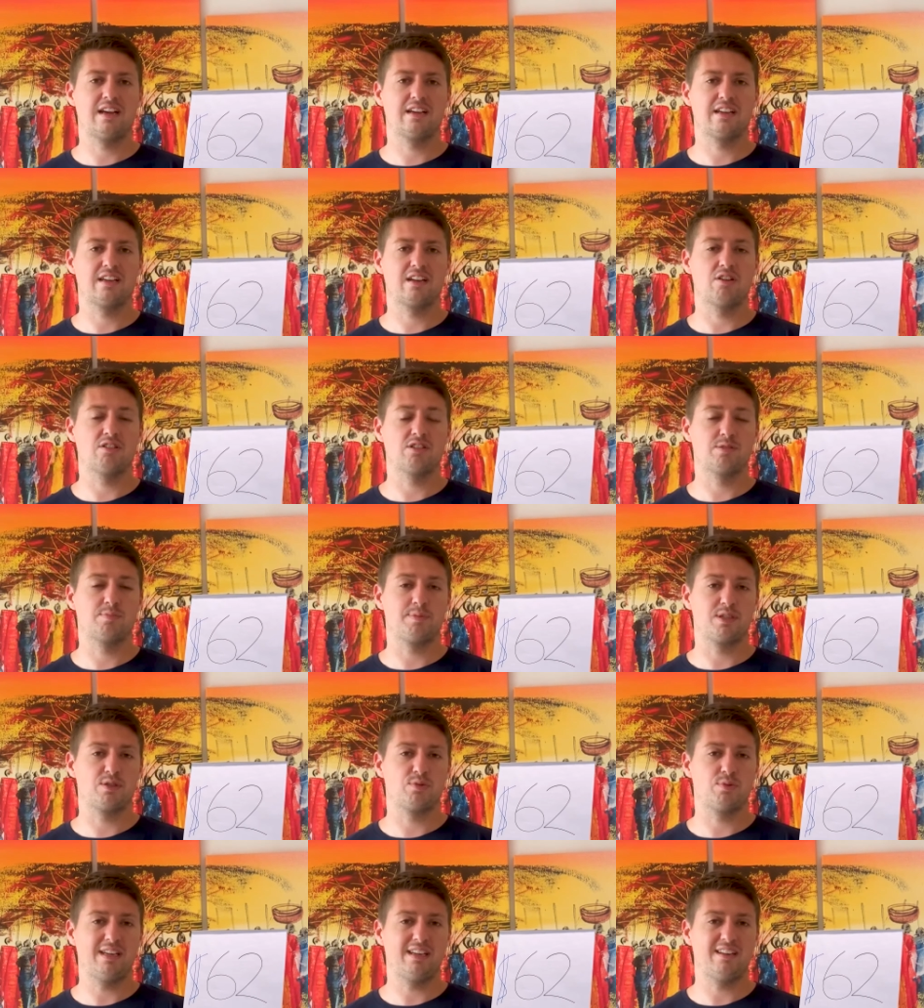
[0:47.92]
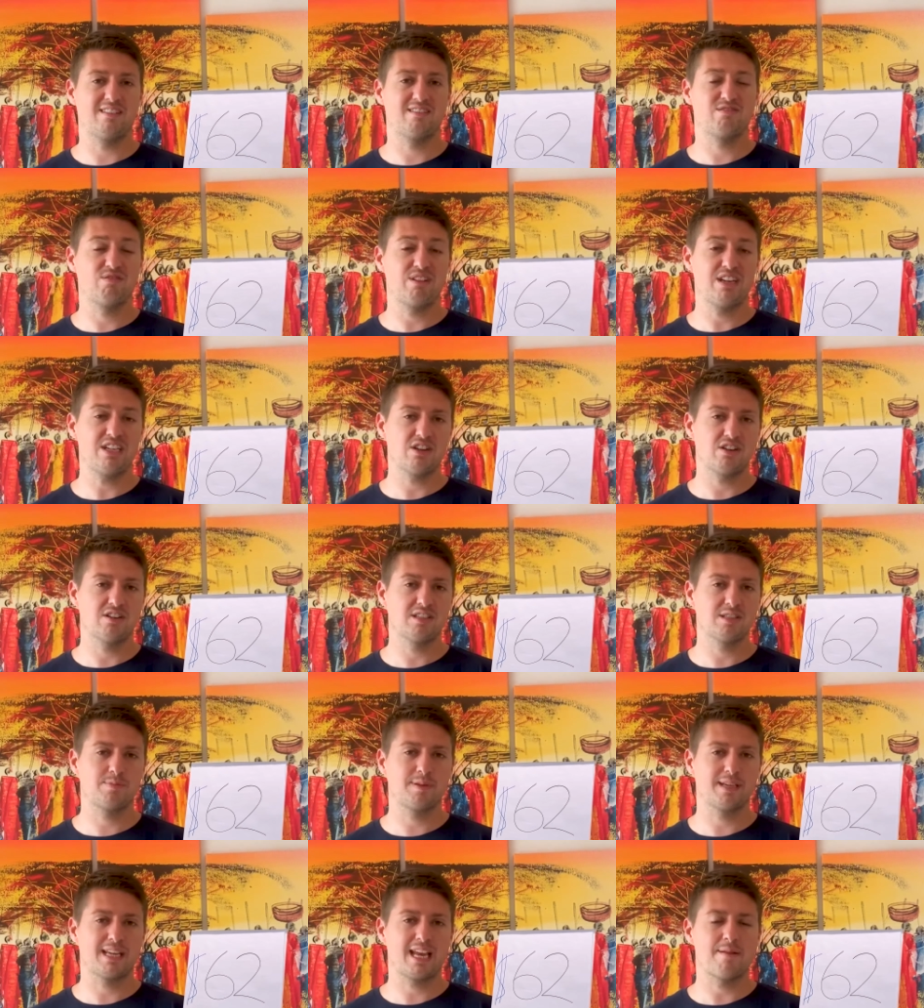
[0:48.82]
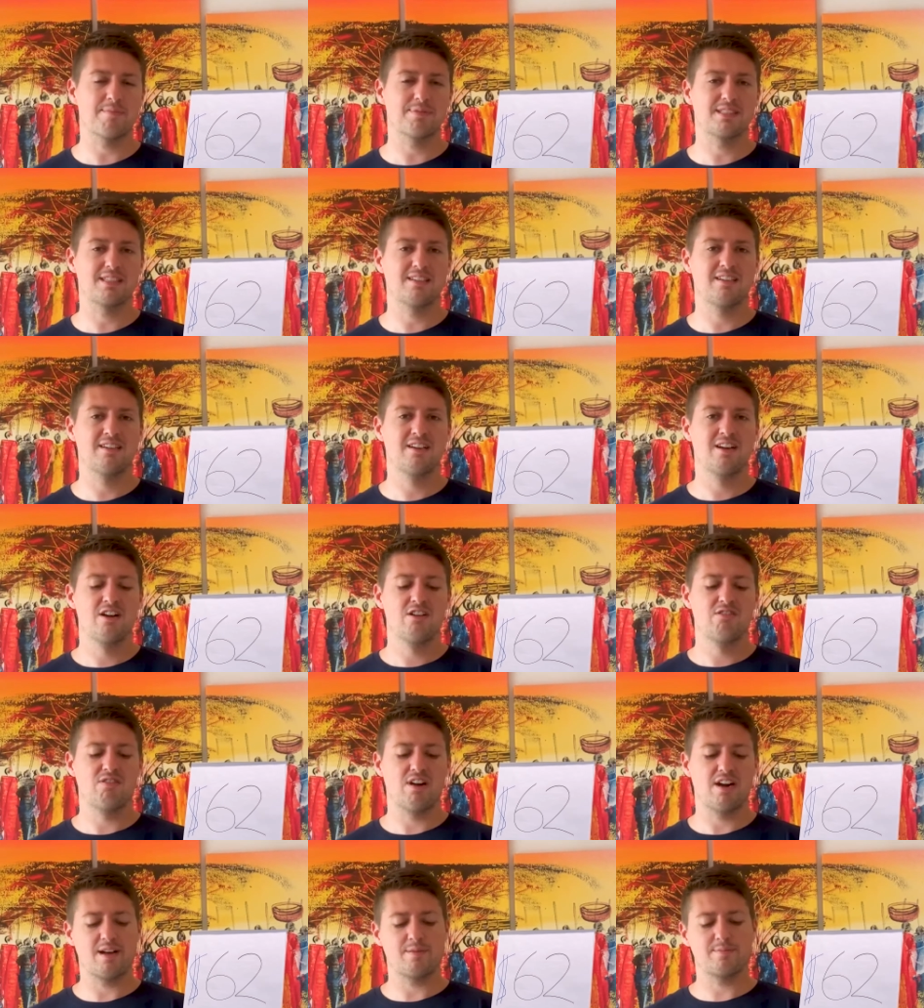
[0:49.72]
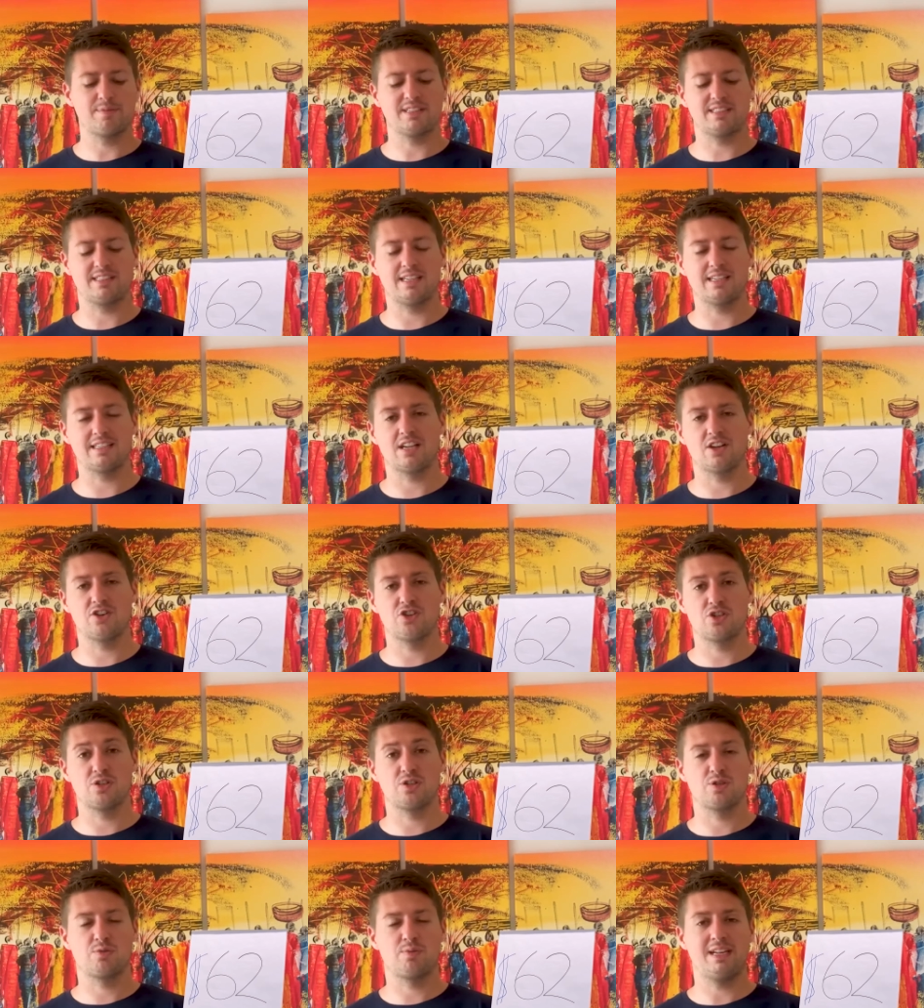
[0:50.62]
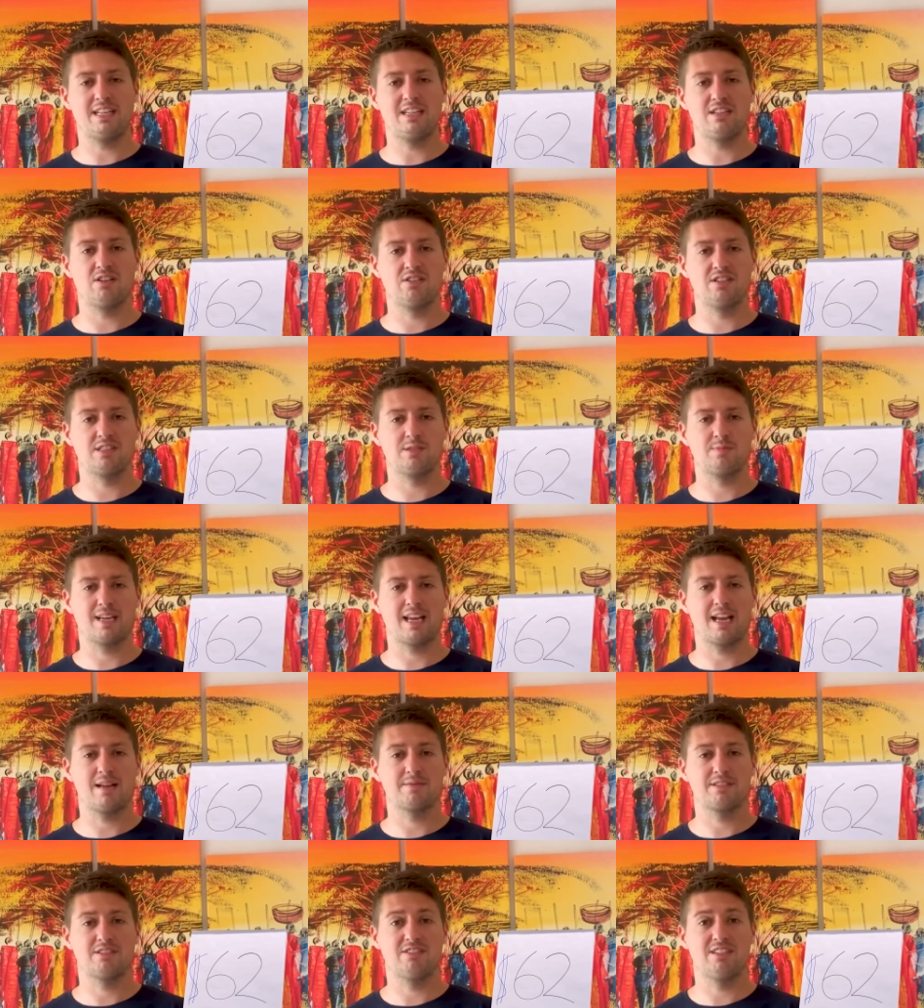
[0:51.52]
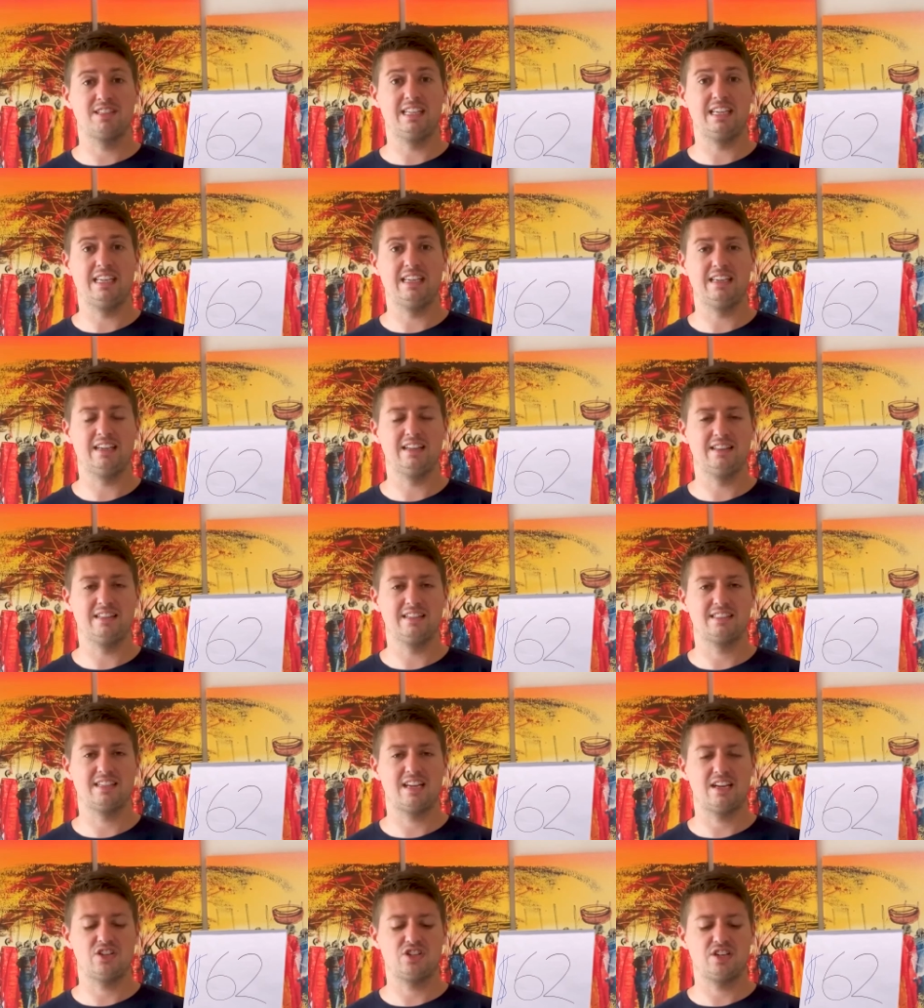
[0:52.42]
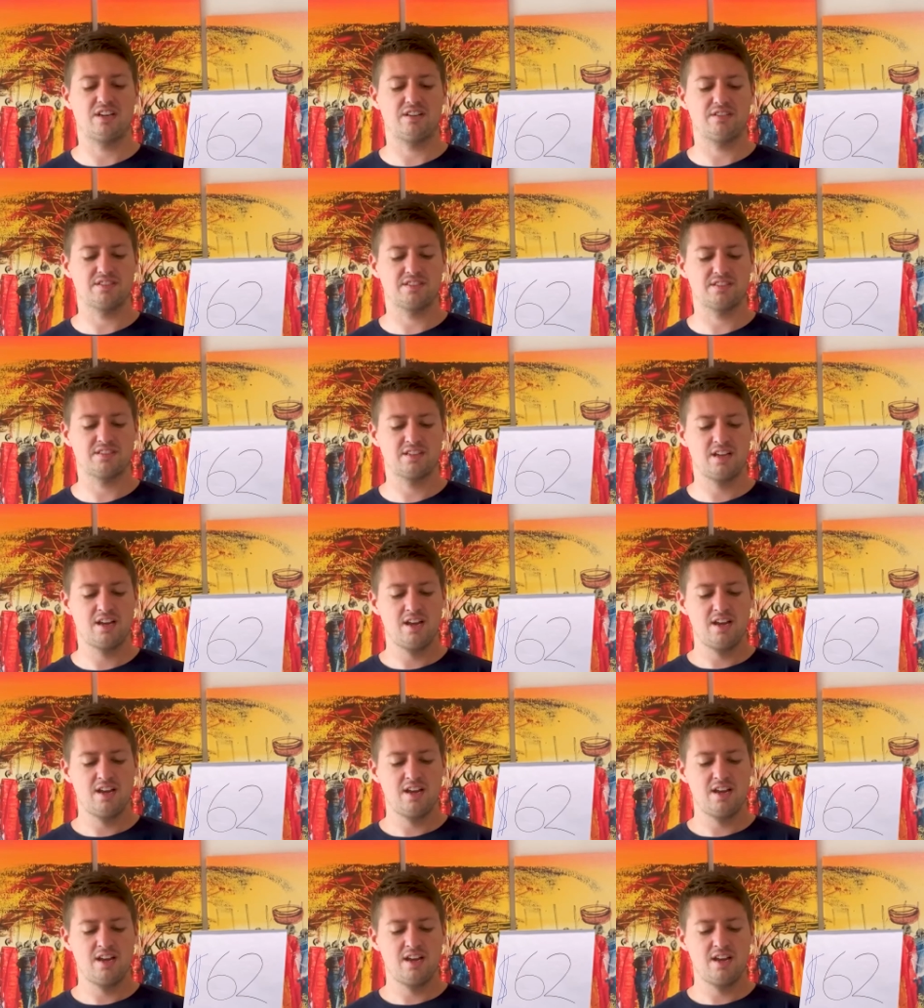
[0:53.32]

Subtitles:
goes between $3 per capita right up to $620 per capita in the Seychelles.